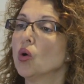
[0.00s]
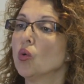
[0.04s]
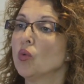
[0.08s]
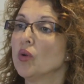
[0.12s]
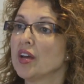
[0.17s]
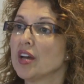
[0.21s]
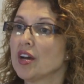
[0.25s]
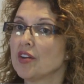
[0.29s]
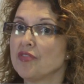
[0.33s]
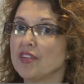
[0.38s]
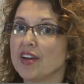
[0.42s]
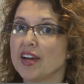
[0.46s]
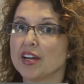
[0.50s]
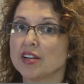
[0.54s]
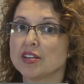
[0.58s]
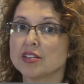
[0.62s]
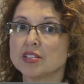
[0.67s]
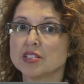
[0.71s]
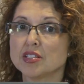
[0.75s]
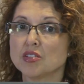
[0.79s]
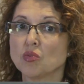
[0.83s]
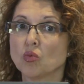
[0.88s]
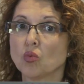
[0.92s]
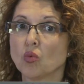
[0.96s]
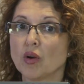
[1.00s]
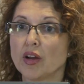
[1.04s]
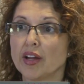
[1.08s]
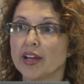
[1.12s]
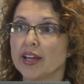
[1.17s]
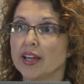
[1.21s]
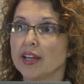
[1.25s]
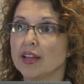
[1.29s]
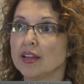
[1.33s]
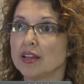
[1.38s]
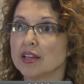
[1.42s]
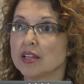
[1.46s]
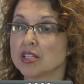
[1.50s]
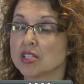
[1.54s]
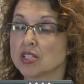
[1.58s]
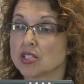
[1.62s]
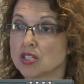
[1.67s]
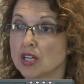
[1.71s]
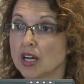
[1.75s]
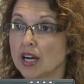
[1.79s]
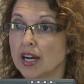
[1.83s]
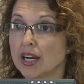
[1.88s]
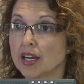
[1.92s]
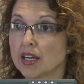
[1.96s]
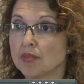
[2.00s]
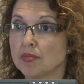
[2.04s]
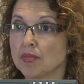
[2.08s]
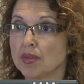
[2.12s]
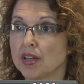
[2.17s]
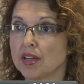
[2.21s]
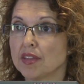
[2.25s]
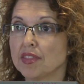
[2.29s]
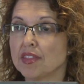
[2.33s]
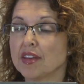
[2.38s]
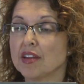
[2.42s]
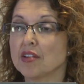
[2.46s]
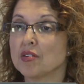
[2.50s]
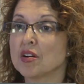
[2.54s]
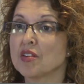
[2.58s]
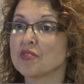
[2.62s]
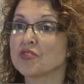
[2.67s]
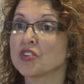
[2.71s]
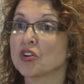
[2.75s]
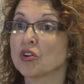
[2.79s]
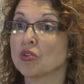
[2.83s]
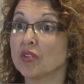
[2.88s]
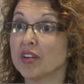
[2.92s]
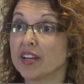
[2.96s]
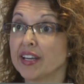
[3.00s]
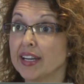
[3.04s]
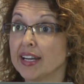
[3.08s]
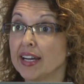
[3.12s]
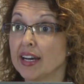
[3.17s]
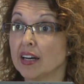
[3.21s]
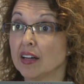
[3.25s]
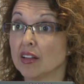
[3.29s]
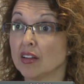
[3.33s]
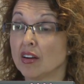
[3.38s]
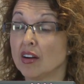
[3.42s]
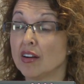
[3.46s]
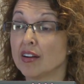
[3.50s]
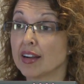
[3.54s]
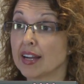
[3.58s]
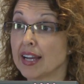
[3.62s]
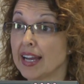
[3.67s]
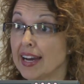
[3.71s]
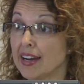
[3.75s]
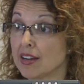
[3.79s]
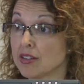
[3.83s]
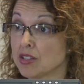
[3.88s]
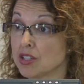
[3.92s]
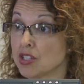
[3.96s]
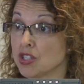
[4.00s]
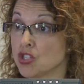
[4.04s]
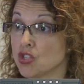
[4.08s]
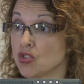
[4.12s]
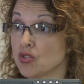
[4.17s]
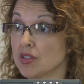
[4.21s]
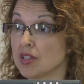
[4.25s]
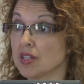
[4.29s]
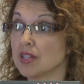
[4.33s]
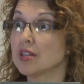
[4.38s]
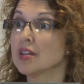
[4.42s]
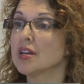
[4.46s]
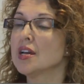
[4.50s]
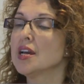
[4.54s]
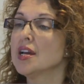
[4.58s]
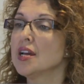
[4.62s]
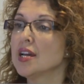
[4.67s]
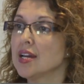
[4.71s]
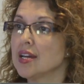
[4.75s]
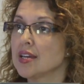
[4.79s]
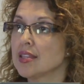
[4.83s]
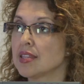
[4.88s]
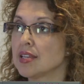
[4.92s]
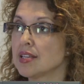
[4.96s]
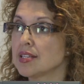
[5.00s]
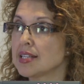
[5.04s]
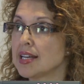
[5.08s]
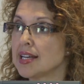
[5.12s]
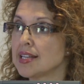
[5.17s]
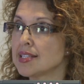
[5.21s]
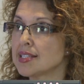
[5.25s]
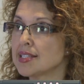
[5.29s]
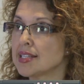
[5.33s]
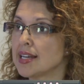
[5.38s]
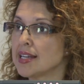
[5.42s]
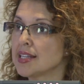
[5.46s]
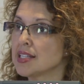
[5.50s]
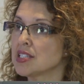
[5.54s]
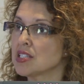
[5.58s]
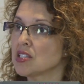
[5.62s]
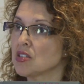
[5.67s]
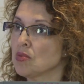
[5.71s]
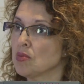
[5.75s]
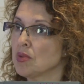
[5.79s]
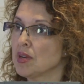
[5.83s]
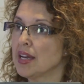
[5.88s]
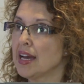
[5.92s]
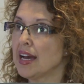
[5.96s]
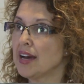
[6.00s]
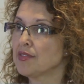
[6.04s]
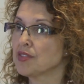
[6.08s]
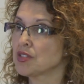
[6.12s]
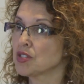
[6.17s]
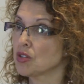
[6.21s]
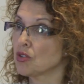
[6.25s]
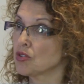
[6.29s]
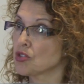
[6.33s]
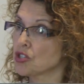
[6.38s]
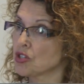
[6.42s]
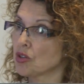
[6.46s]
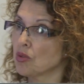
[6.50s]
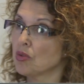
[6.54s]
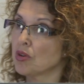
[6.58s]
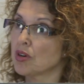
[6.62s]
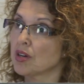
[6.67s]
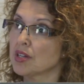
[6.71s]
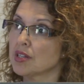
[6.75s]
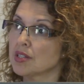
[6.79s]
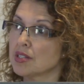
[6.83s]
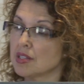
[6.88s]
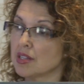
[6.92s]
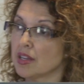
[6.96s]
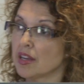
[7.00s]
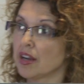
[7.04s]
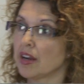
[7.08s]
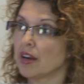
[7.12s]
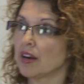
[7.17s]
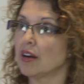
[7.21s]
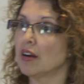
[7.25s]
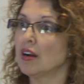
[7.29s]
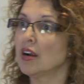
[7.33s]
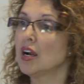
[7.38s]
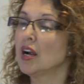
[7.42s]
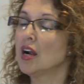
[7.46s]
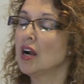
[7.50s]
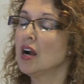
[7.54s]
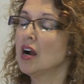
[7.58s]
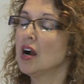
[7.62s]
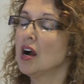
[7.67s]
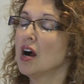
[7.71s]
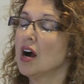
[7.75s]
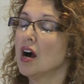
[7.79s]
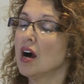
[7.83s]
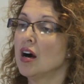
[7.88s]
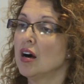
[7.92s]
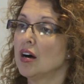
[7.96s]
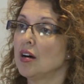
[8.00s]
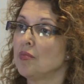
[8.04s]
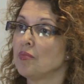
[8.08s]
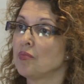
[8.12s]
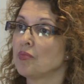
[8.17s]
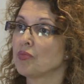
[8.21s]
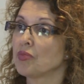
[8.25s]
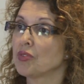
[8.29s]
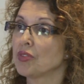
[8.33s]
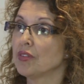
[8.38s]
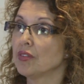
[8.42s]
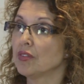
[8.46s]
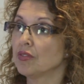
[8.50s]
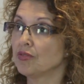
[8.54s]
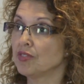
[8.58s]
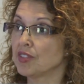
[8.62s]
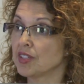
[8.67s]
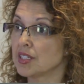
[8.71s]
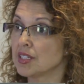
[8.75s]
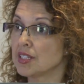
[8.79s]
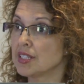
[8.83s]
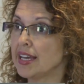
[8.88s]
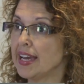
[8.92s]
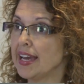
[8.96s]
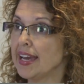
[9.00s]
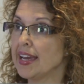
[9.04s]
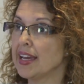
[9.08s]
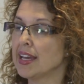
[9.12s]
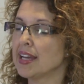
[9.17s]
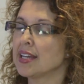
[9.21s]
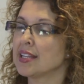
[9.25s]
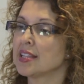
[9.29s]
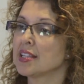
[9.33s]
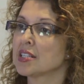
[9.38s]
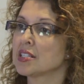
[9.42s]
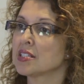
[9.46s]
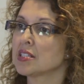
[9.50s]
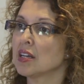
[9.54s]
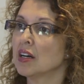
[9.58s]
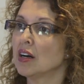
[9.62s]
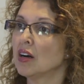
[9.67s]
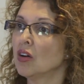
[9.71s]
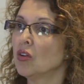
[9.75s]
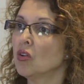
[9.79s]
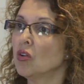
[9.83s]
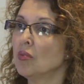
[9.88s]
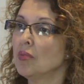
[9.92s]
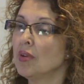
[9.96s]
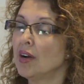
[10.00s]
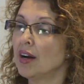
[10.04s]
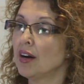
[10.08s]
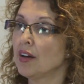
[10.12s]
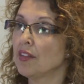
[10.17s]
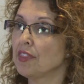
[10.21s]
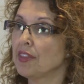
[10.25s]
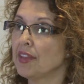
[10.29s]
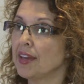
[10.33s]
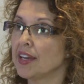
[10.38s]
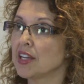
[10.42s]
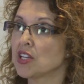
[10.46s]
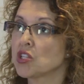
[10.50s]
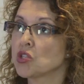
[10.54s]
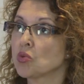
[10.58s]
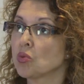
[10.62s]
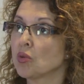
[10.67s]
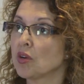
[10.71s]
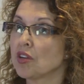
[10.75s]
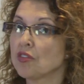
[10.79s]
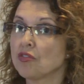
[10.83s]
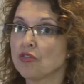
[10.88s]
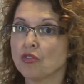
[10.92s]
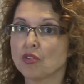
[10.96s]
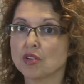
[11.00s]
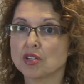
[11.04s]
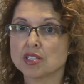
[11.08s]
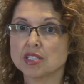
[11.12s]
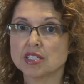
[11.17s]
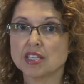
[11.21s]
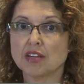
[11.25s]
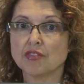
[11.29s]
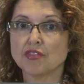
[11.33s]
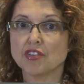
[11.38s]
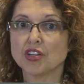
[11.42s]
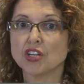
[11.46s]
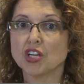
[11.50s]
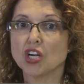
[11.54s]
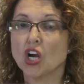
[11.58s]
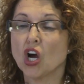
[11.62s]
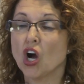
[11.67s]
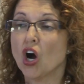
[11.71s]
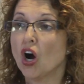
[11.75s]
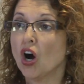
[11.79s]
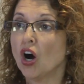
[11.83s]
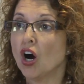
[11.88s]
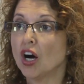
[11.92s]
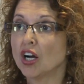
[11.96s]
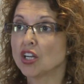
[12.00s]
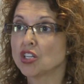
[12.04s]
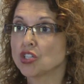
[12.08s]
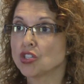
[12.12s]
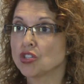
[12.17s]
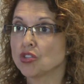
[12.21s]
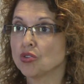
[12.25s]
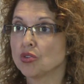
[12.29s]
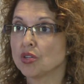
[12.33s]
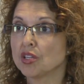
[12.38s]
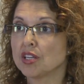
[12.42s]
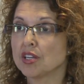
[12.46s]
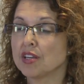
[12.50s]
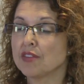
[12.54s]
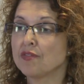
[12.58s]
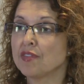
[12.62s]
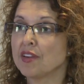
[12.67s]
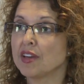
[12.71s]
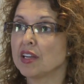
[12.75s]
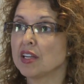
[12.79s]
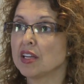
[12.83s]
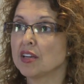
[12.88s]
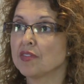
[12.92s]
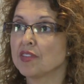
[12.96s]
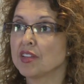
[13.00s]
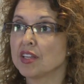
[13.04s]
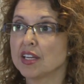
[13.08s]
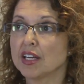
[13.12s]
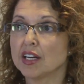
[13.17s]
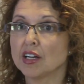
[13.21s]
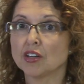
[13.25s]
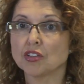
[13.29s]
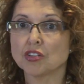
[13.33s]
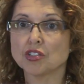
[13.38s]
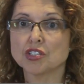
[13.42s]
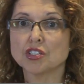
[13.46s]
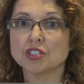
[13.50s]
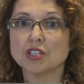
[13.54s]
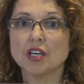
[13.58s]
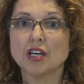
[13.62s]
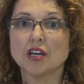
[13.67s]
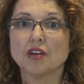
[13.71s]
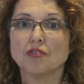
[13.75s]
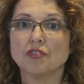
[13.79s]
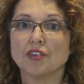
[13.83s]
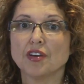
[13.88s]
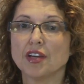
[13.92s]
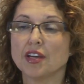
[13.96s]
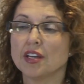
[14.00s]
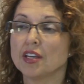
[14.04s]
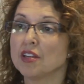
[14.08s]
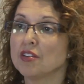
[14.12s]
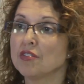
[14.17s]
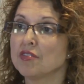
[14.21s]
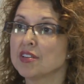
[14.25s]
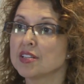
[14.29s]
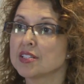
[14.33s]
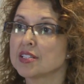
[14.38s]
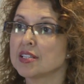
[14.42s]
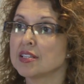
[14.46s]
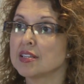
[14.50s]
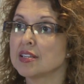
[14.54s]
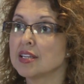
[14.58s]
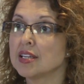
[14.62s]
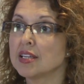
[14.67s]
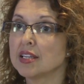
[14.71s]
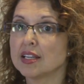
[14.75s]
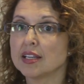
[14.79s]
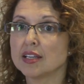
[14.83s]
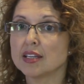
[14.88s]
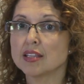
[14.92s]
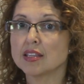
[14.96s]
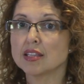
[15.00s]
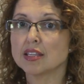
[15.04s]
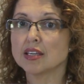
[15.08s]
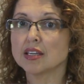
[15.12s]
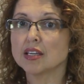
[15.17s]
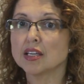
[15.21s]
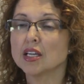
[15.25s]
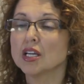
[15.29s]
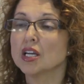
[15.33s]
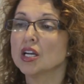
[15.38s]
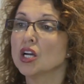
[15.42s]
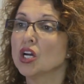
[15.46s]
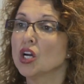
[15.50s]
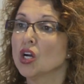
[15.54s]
we have Edison Way in Dartmouth, and we have the Grinnell on County Street. And these are sites that we have social workers there um, for the day, and there's a home health aide 24 7 on duty. If any of the elders, for any reason, need anything,